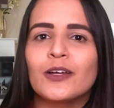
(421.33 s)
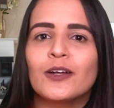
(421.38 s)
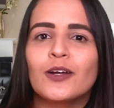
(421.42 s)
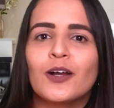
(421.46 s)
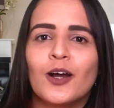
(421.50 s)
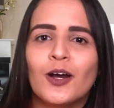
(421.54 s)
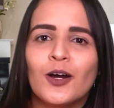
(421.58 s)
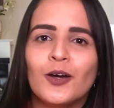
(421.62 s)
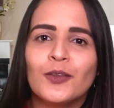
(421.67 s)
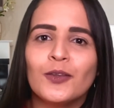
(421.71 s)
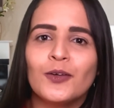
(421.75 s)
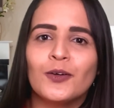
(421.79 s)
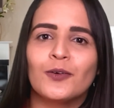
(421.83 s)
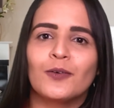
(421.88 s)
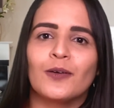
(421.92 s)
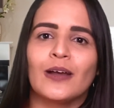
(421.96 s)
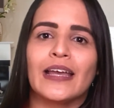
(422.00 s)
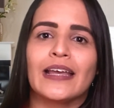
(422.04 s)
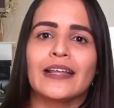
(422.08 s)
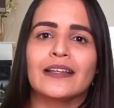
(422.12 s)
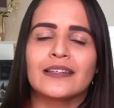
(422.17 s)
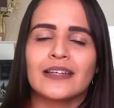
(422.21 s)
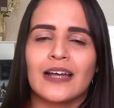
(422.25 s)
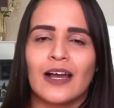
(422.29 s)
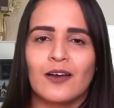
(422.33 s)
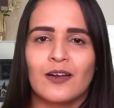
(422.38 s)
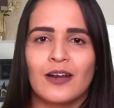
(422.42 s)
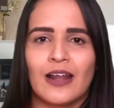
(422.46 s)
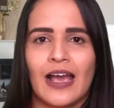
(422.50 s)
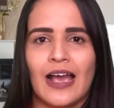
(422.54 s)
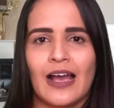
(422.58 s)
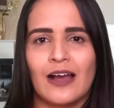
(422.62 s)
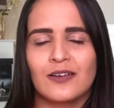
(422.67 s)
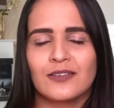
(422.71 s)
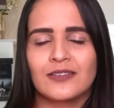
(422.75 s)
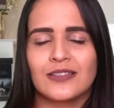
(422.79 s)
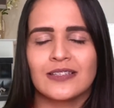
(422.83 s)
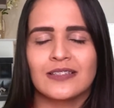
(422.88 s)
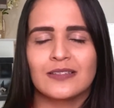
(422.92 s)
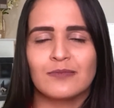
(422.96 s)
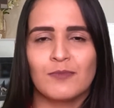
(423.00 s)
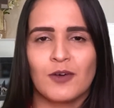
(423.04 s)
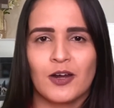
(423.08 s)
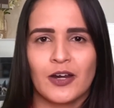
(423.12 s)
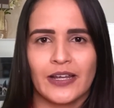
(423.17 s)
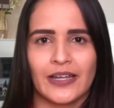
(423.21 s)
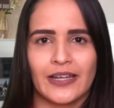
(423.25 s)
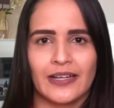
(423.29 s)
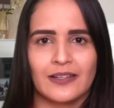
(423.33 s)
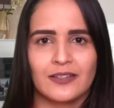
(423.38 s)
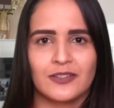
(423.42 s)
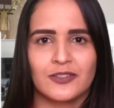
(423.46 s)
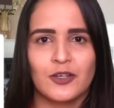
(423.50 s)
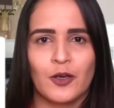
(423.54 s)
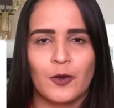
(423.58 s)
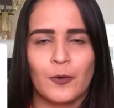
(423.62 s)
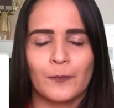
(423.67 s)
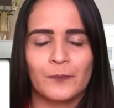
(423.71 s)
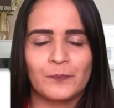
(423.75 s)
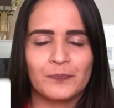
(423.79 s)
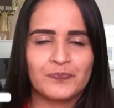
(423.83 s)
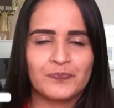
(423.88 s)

the condo and townhouses market. So